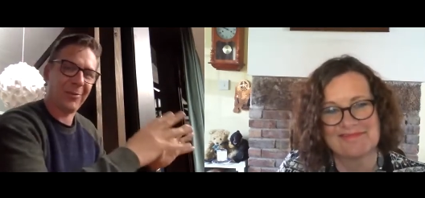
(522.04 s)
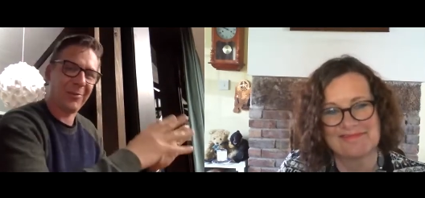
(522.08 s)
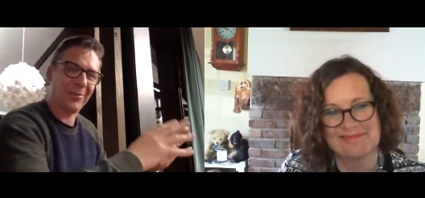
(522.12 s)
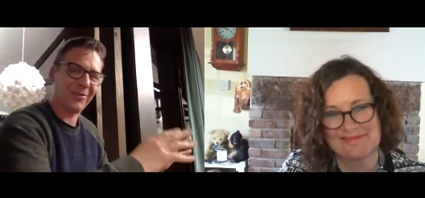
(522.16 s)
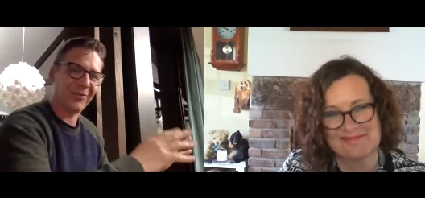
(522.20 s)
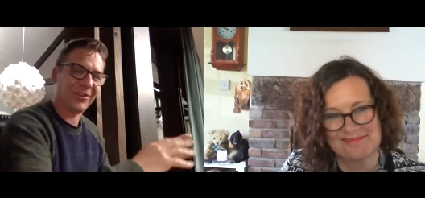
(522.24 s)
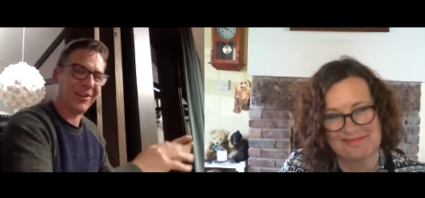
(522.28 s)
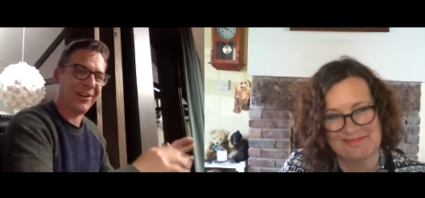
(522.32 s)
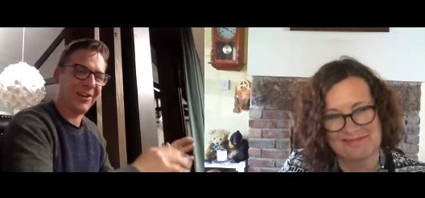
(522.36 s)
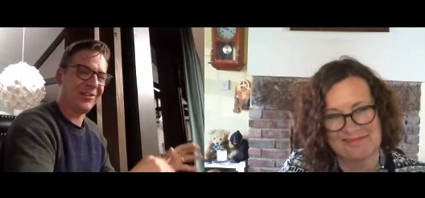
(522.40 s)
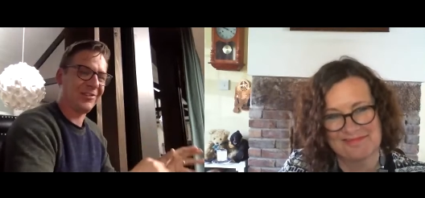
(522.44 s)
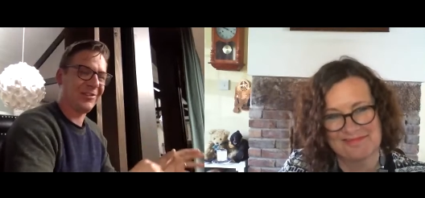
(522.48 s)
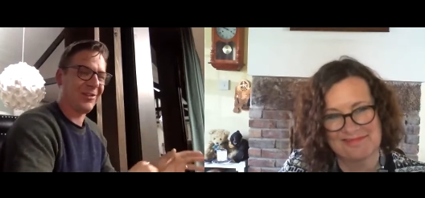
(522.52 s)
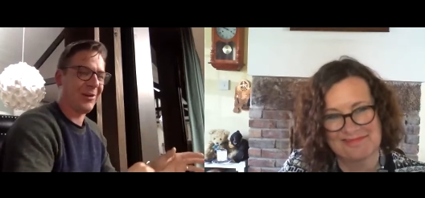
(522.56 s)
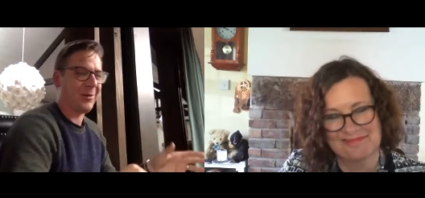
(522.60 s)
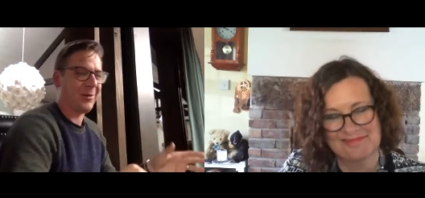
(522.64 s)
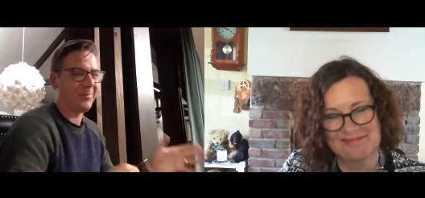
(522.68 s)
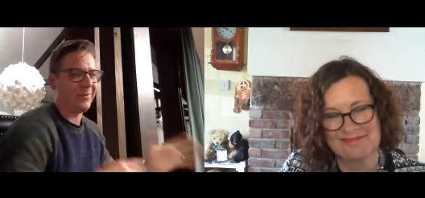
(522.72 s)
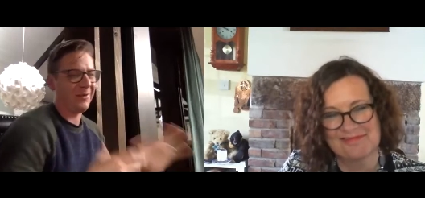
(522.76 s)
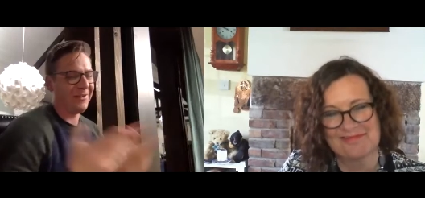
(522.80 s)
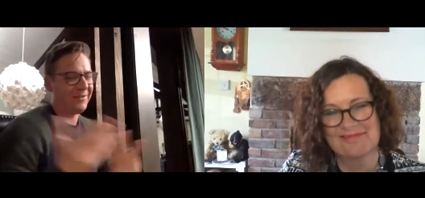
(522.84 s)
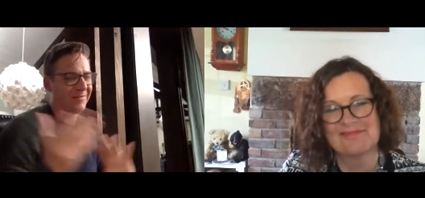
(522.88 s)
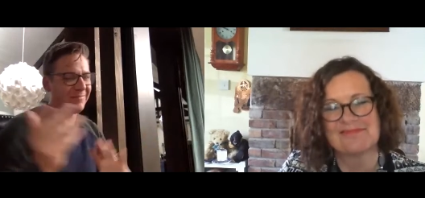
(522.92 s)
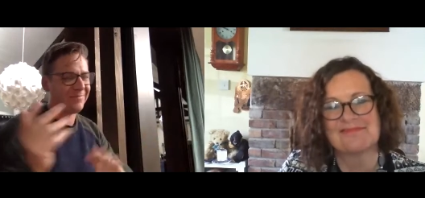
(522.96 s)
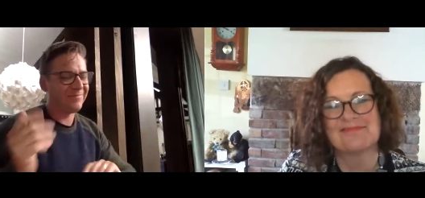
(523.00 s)
Speaker 1: is their shop
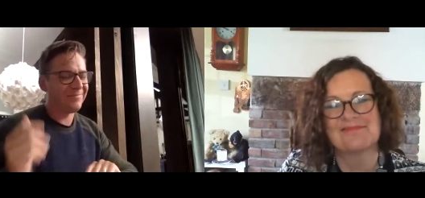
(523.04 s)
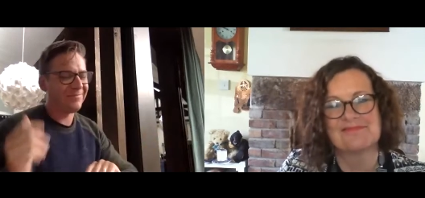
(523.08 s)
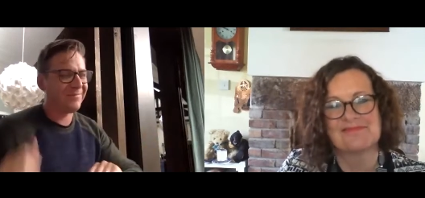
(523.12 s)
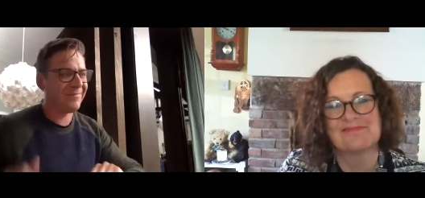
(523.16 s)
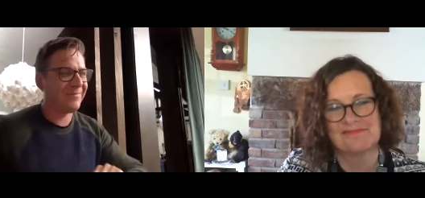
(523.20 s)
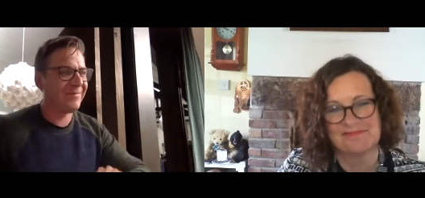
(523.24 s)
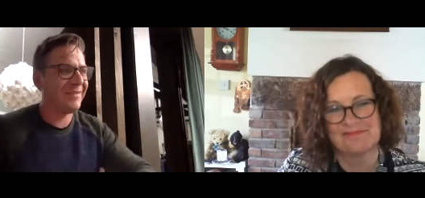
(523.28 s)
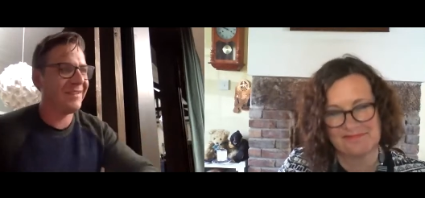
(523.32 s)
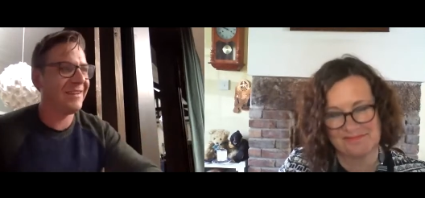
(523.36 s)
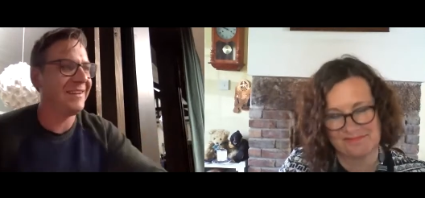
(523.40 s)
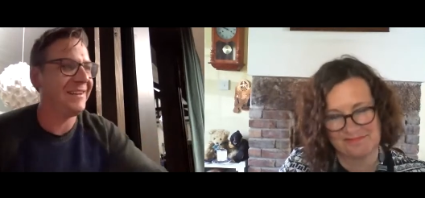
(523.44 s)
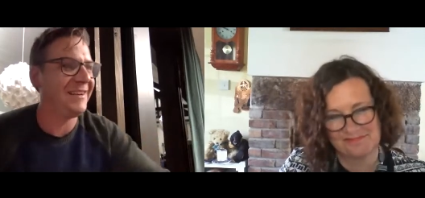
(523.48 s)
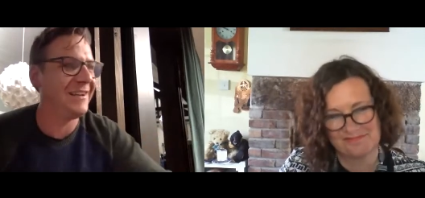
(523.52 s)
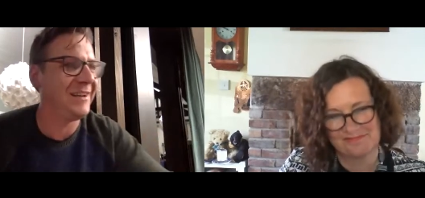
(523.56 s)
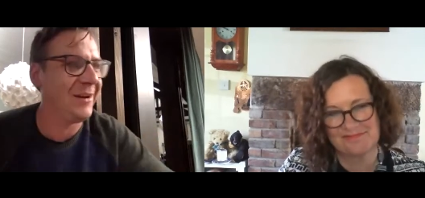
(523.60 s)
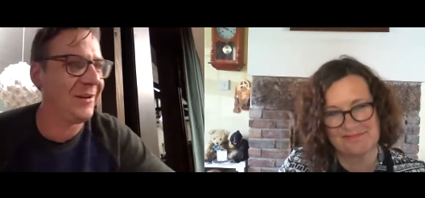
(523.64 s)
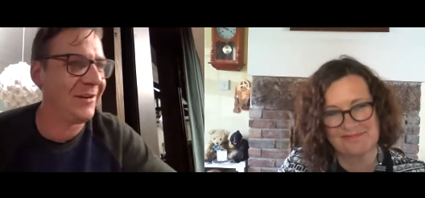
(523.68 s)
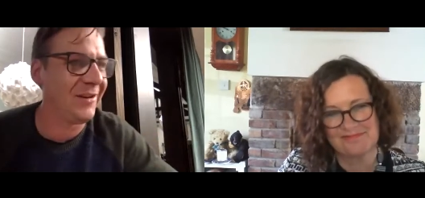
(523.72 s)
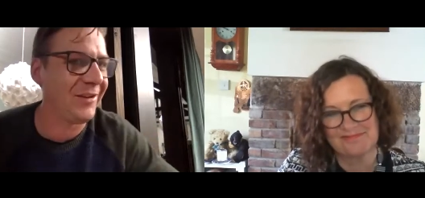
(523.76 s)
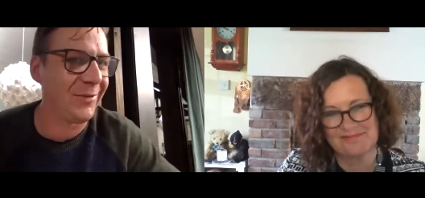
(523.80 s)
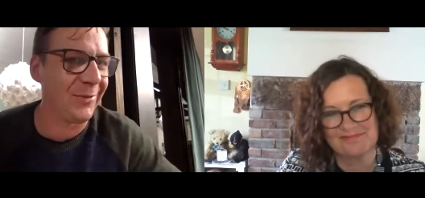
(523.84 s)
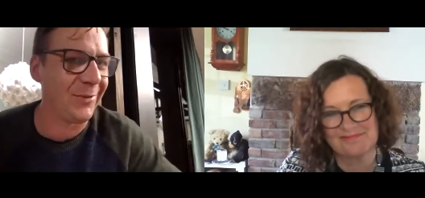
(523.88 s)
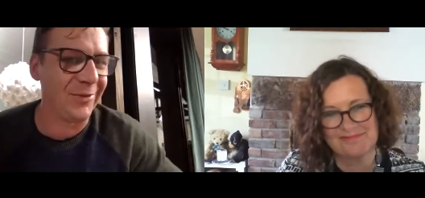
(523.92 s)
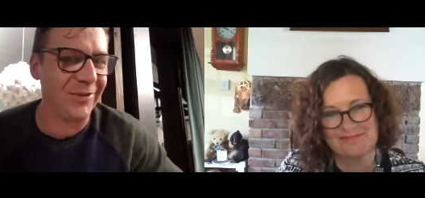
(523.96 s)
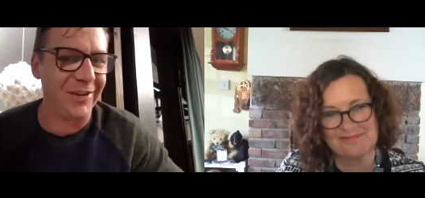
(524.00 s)
and you know
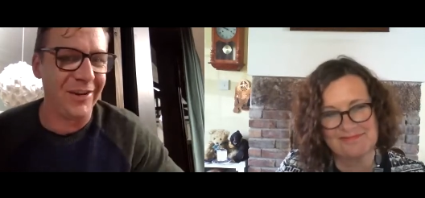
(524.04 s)
this was the,